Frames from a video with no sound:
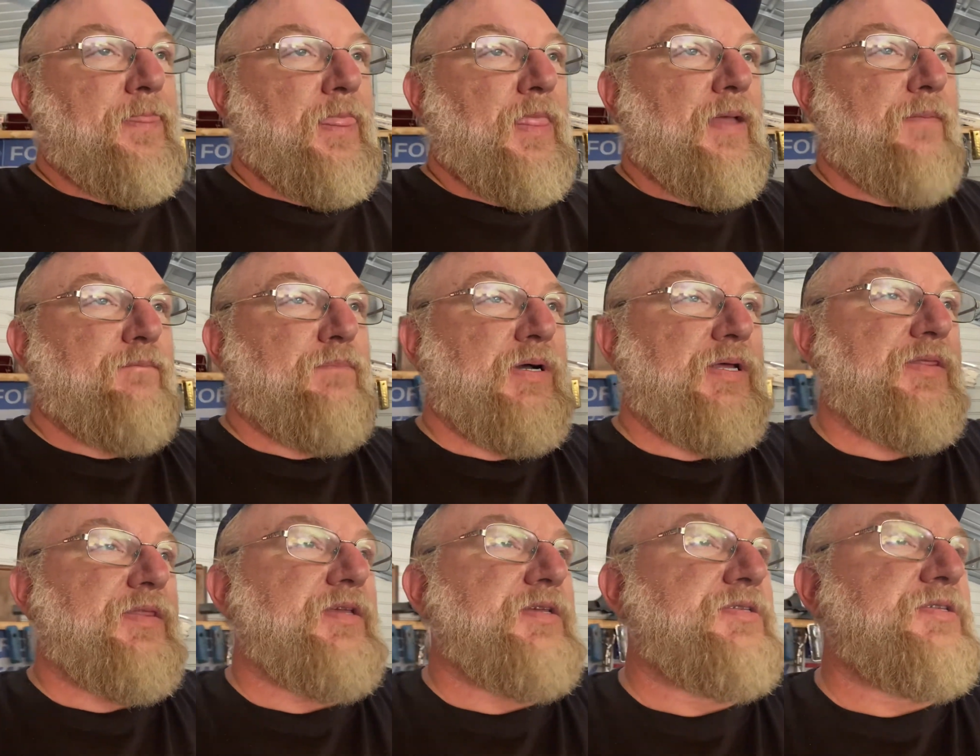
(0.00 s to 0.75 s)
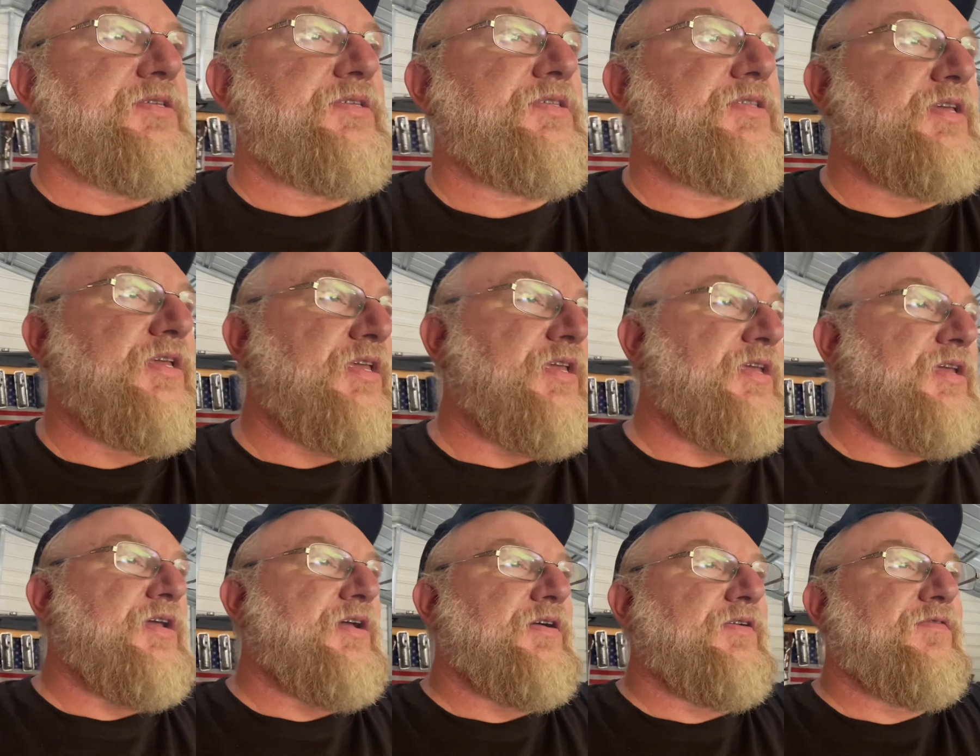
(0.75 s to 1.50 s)
But this is
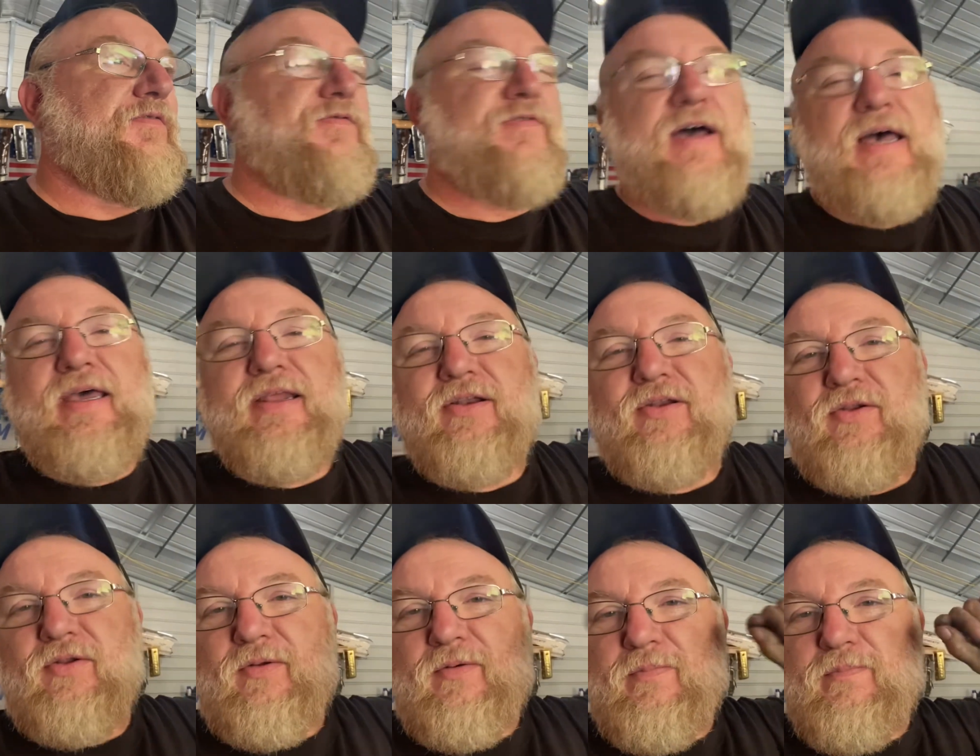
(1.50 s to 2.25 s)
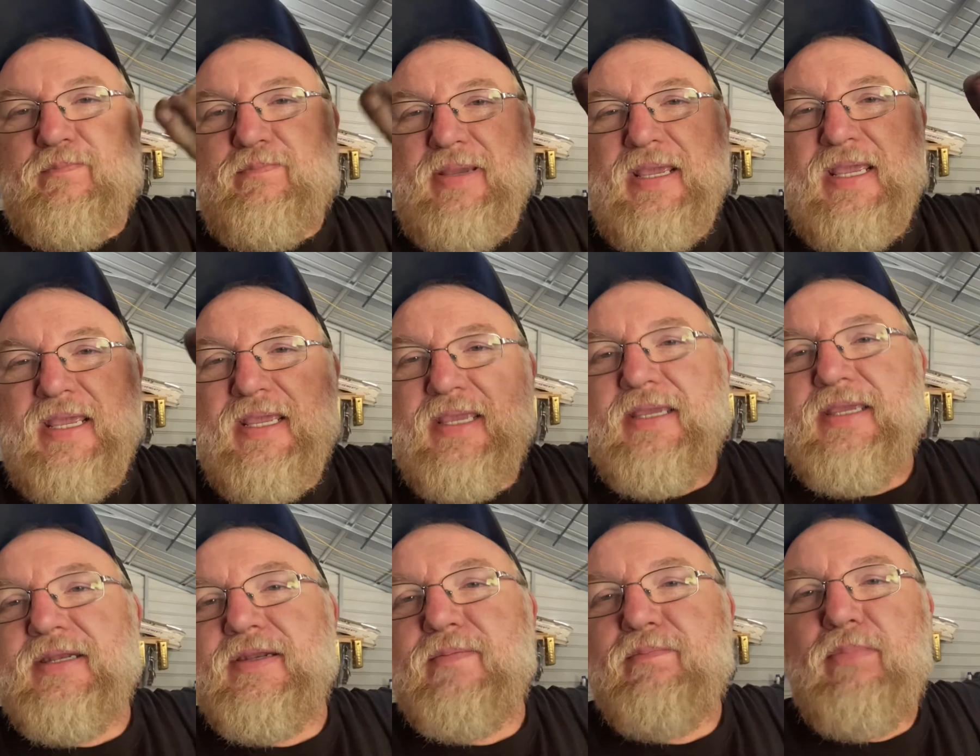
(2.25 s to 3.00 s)
the final peg
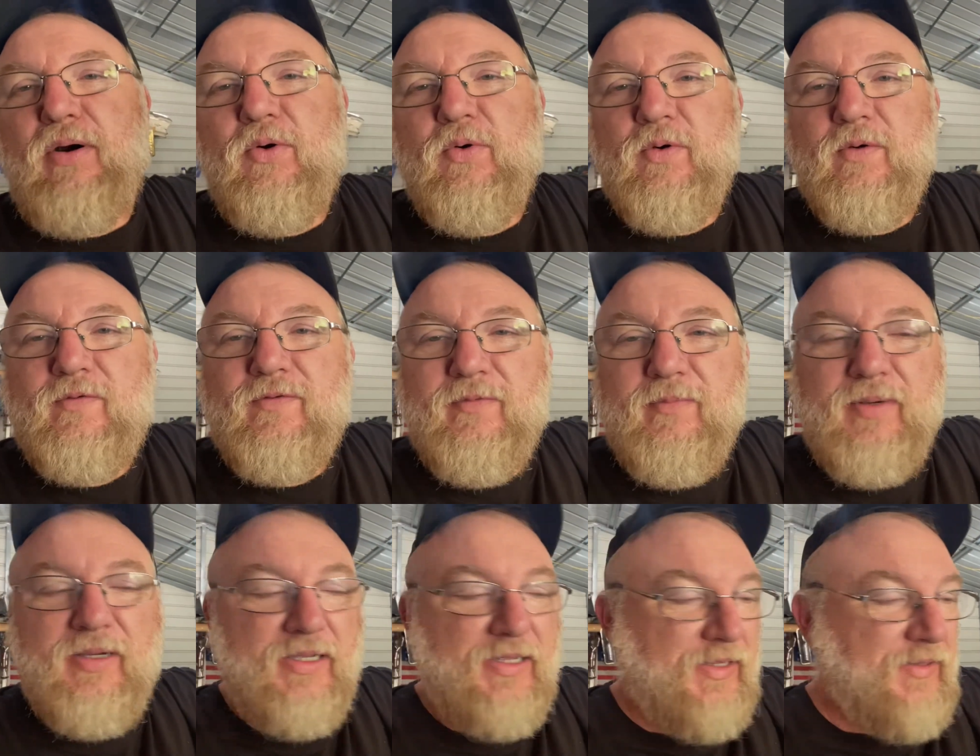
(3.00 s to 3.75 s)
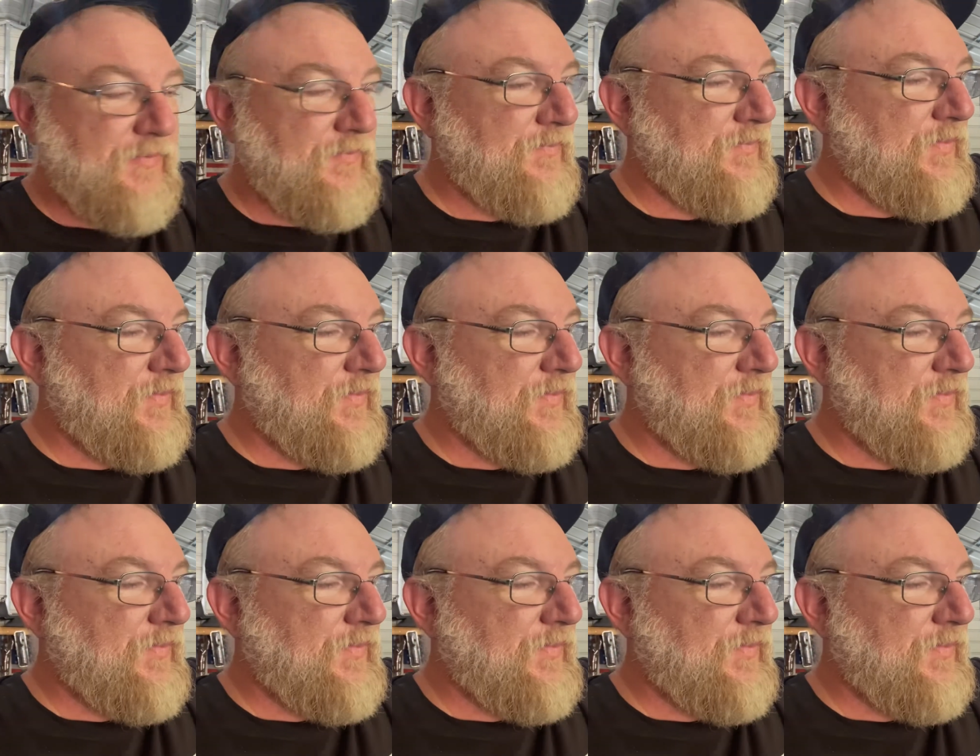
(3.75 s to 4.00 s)
in the board for me.